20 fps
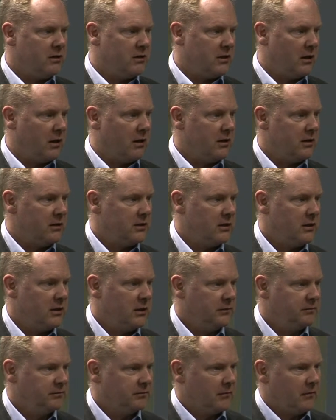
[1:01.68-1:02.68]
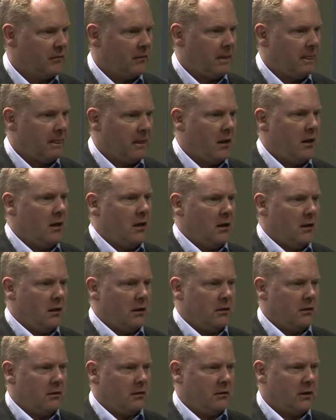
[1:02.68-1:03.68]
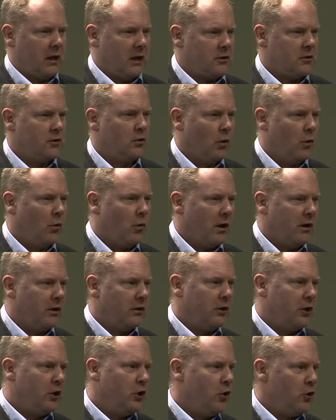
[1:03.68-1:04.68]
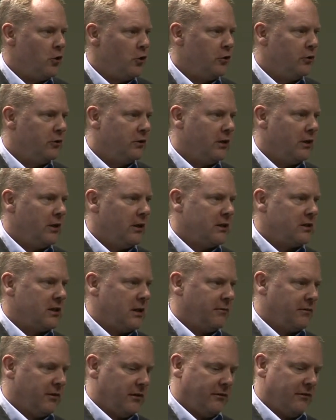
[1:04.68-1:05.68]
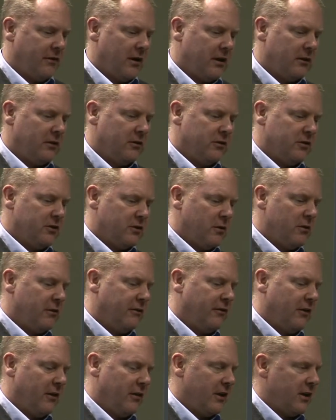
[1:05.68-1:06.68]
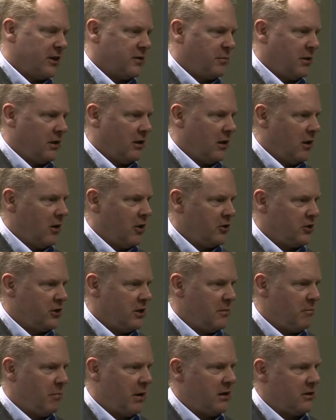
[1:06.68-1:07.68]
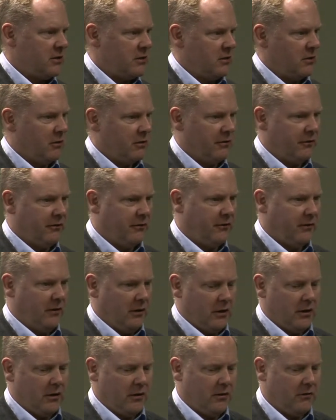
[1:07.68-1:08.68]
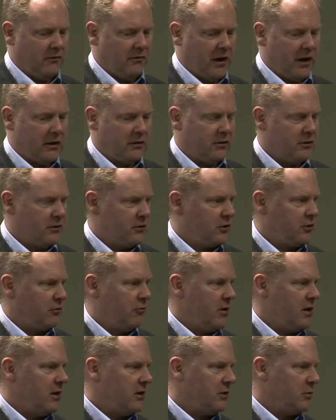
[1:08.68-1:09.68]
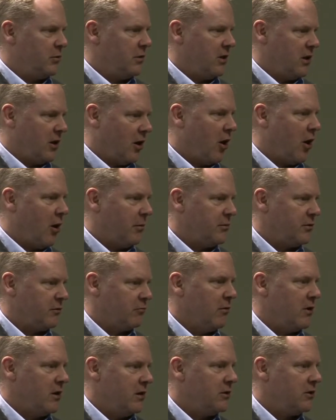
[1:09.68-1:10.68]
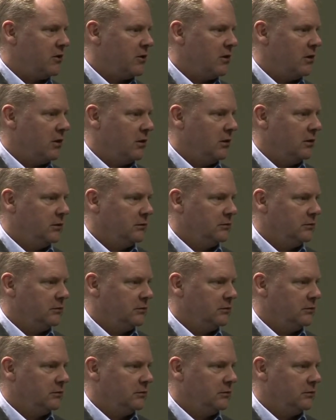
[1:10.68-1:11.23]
size. That's all well and good, except for the fact that so far that's been largely based off the fact that the screen is within arm's reach.